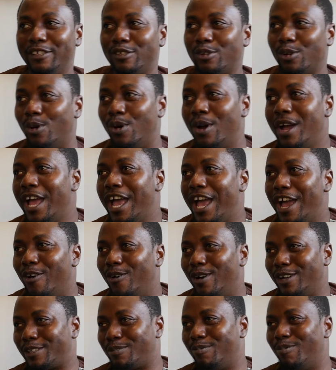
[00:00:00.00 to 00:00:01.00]
So it
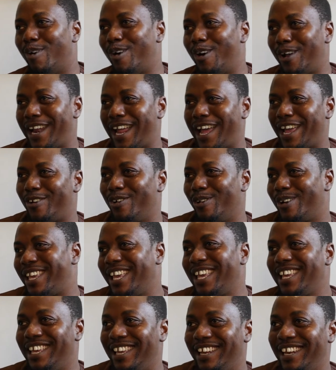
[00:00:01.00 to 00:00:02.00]
was more like,
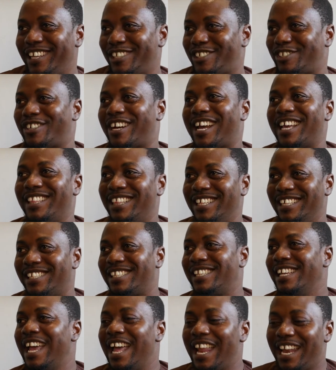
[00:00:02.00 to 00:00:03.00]
okay, let's try
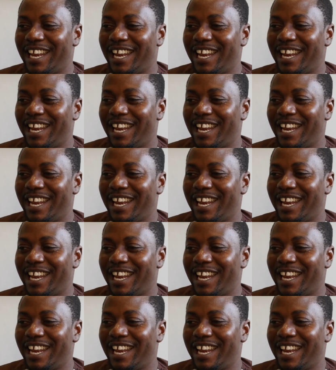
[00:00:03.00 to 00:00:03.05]
this.